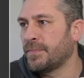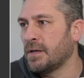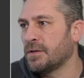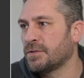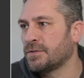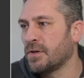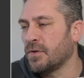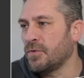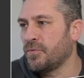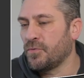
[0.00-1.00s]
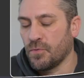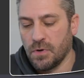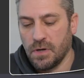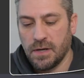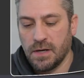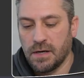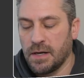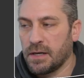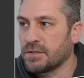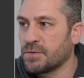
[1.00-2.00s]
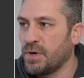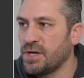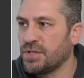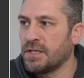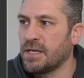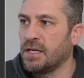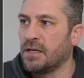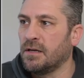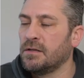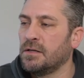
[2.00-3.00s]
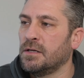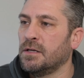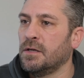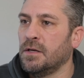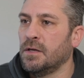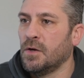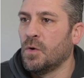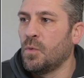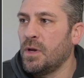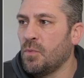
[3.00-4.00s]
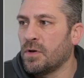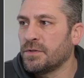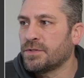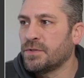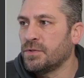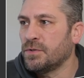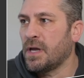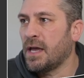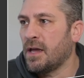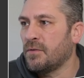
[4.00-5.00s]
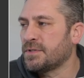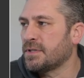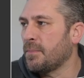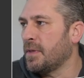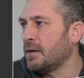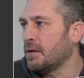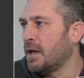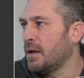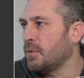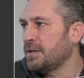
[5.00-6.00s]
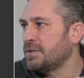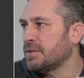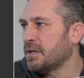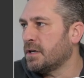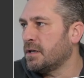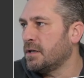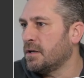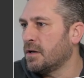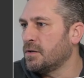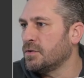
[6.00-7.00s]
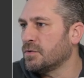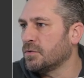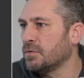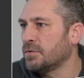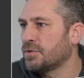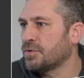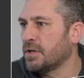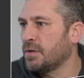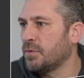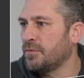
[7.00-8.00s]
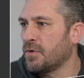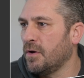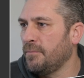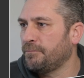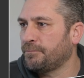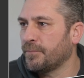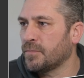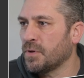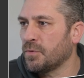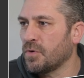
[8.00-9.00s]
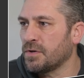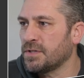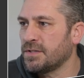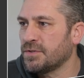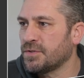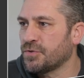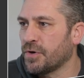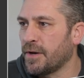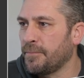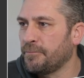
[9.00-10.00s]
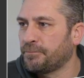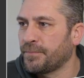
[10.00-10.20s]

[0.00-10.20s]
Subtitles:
So for an expression here, we want to have something like, well, let's use our usual string that we've got. So we've got JSON string.